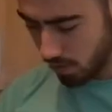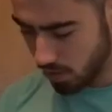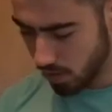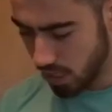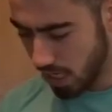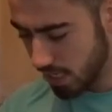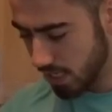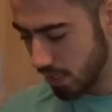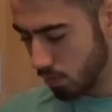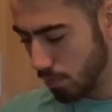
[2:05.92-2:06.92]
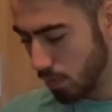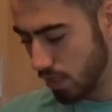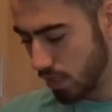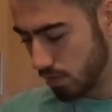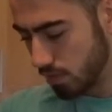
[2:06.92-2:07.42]
Such handy little
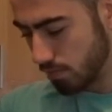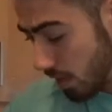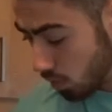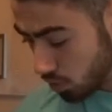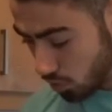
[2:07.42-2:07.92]
puddings. They also